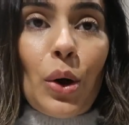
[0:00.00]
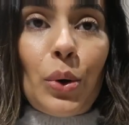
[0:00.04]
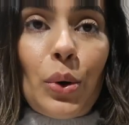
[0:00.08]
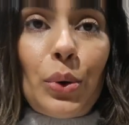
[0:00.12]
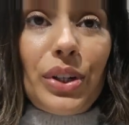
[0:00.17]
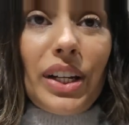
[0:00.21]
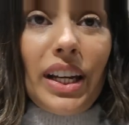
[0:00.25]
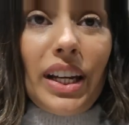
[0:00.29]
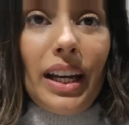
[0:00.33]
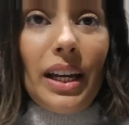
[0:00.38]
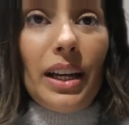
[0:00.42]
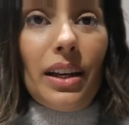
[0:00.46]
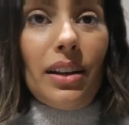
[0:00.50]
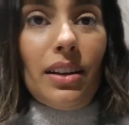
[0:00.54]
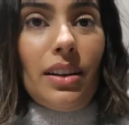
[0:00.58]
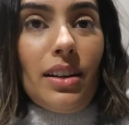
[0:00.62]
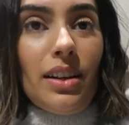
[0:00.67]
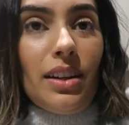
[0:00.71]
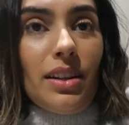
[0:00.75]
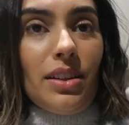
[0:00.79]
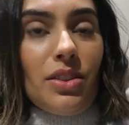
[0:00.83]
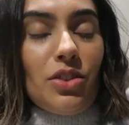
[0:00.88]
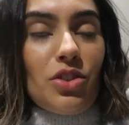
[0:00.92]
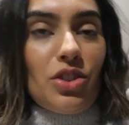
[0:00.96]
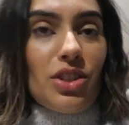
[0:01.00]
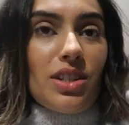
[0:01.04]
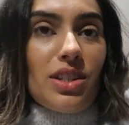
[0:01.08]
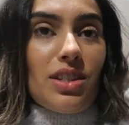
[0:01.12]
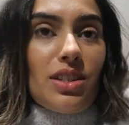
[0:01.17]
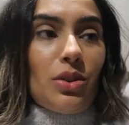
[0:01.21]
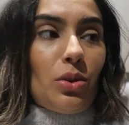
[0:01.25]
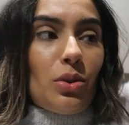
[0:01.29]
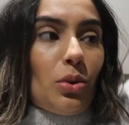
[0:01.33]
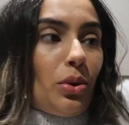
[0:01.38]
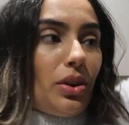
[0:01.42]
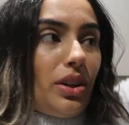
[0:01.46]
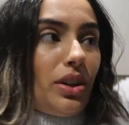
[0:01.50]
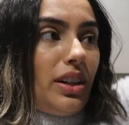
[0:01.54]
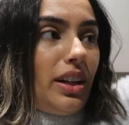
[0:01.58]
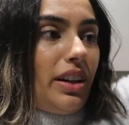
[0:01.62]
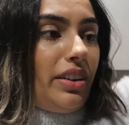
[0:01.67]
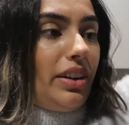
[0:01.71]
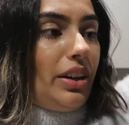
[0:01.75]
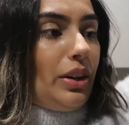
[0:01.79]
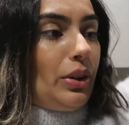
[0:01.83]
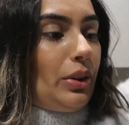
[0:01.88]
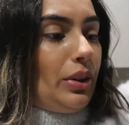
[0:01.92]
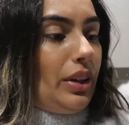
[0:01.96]
hoodie, just an
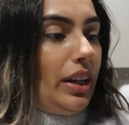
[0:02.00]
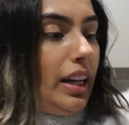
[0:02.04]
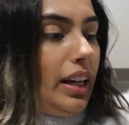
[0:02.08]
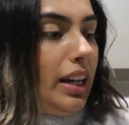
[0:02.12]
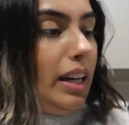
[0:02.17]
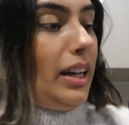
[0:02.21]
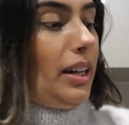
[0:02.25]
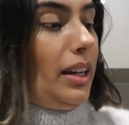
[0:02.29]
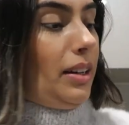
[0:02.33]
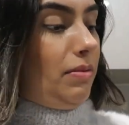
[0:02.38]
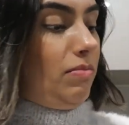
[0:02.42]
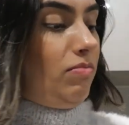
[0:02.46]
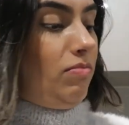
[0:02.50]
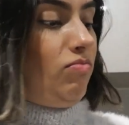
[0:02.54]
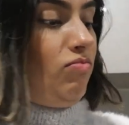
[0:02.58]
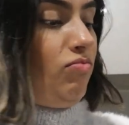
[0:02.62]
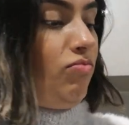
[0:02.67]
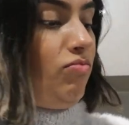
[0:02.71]
ordinary hoodie,